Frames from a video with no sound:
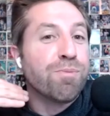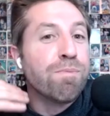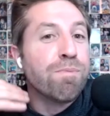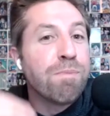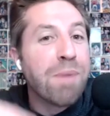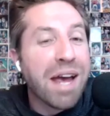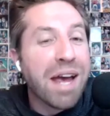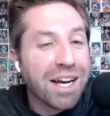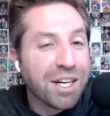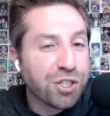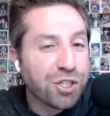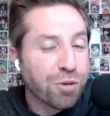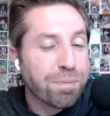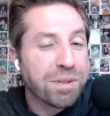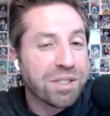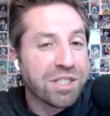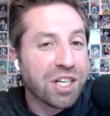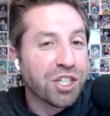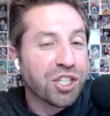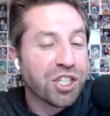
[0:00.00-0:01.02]
major
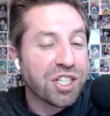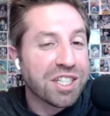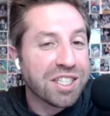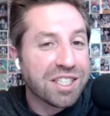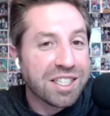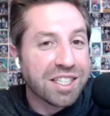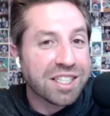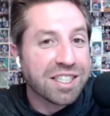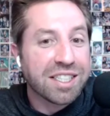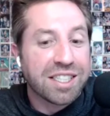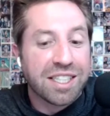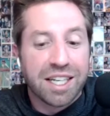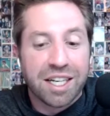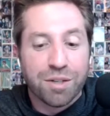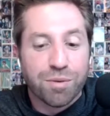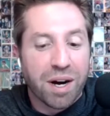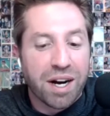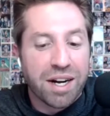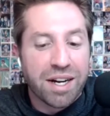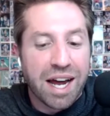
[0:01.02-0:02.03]
position to succeed
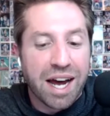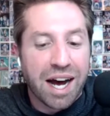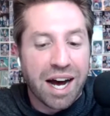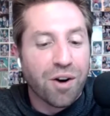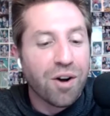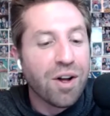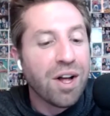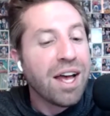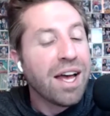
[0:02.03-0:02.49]
right now.